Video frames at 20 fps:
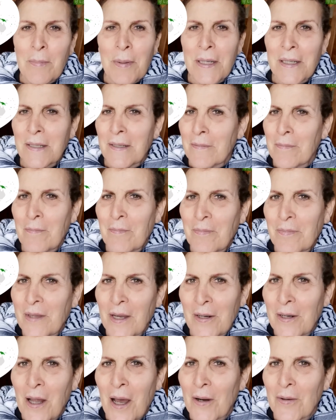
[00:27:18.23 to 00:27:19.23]
but
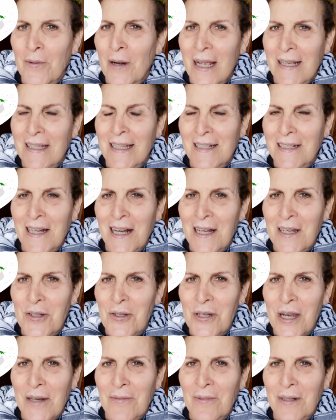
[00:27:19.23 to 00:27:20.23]
they're not
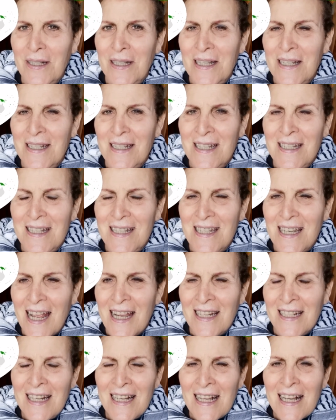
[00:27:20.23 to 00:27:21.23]
recognized generally as a
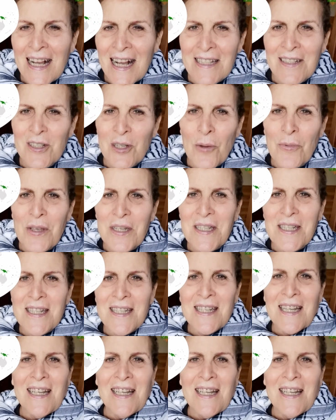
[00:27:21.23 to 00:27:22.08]
state, and so this